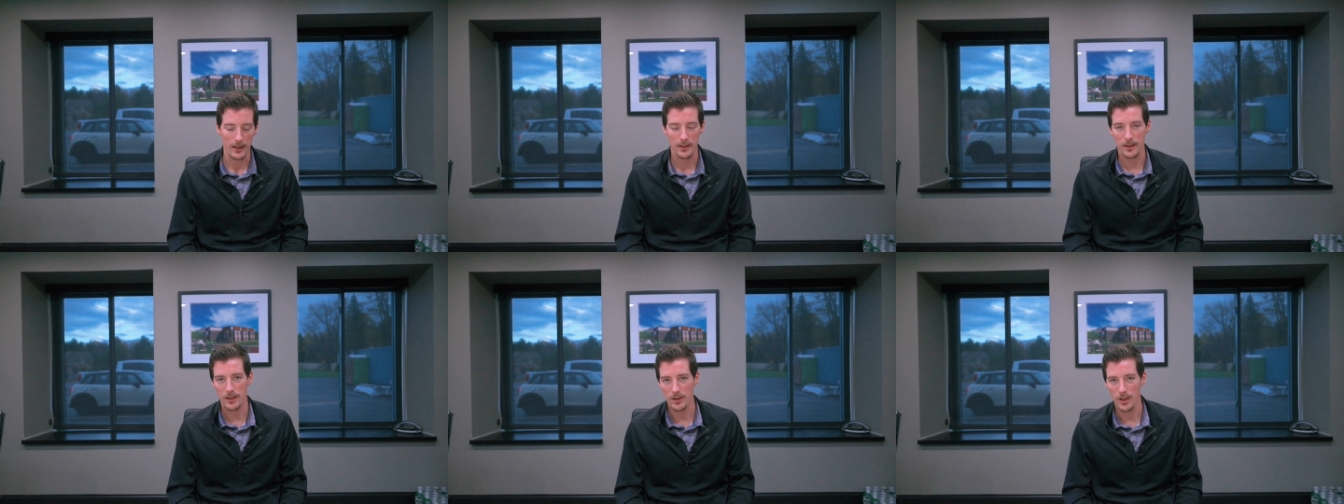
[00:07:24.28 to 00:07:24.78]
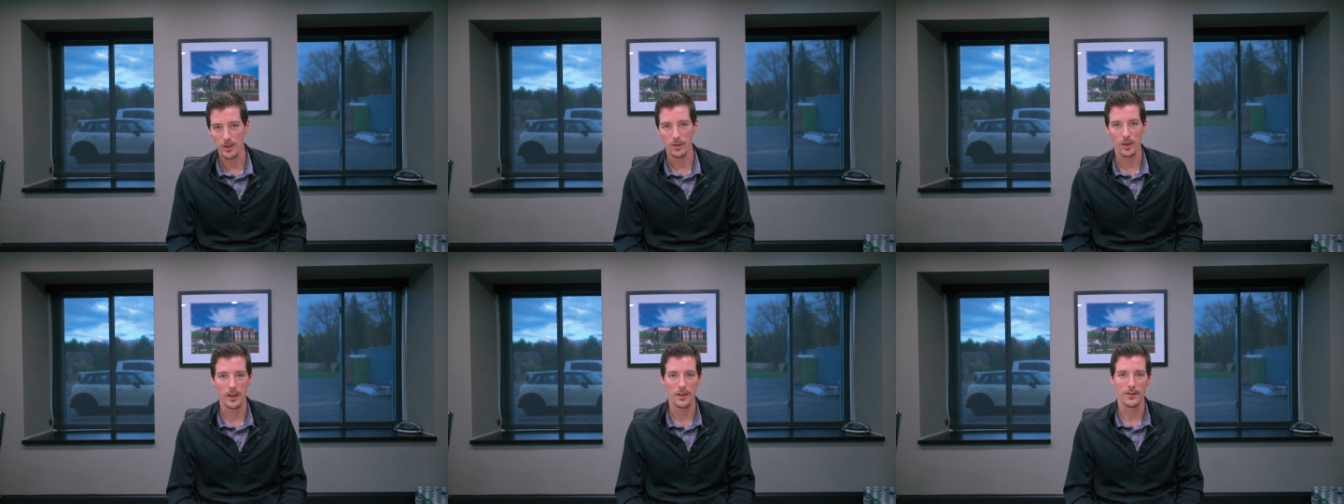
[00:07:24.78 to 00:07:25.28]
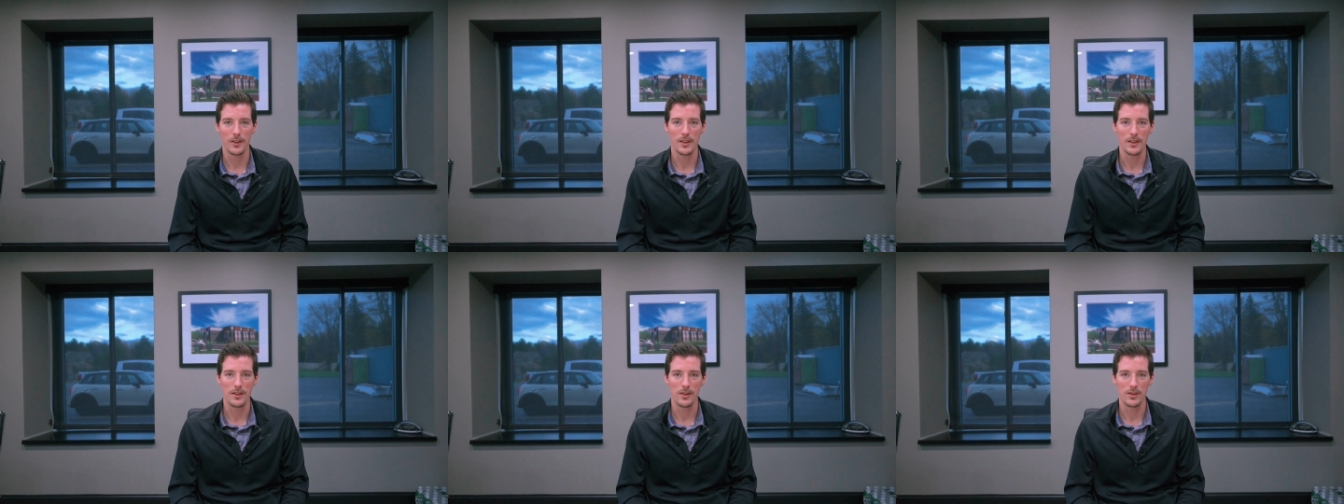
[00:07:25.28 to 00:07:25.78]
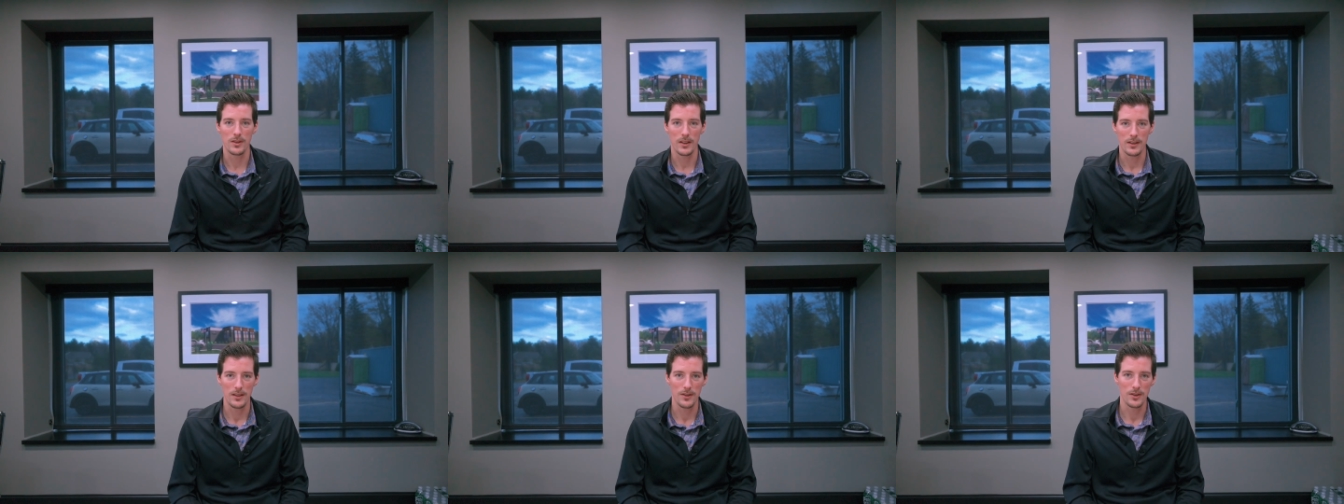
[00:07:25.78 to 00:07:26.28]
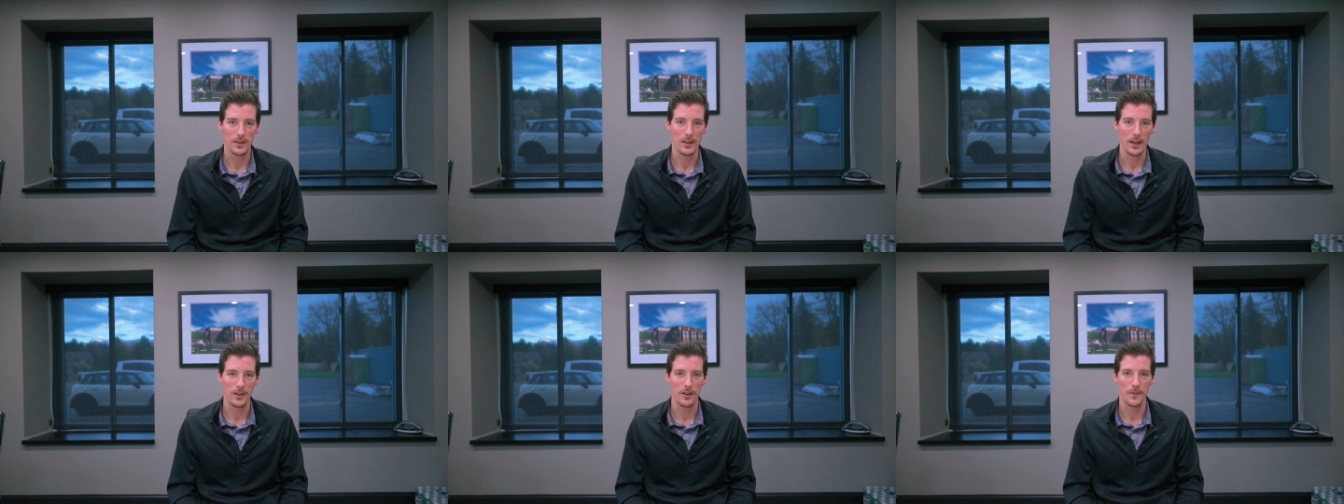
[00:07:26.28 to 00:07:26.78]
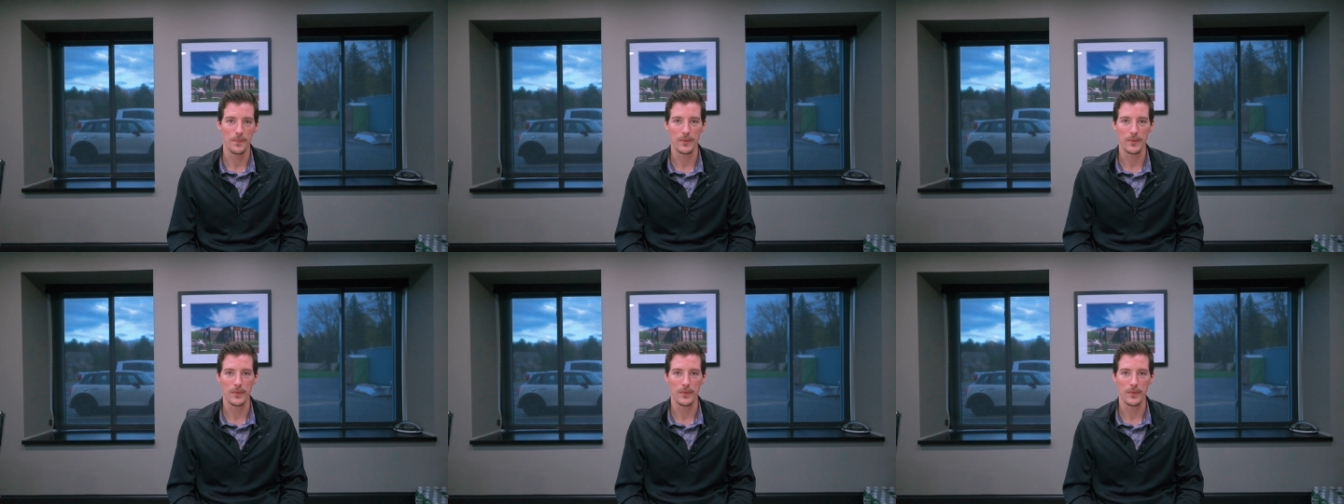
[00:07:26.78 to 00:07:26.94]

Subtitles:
continue looking for deals, get deals together.